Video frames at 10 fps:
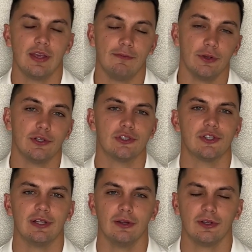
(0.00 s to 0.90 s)
if you're
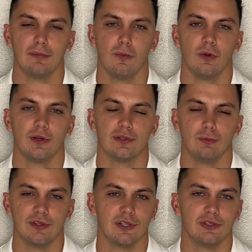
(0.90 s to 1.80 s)
interested in looking more into
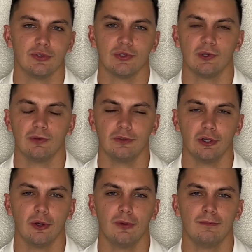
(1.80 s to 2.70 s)
residential solar for your
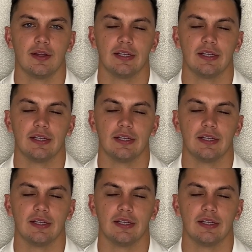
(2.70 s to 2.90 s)
home.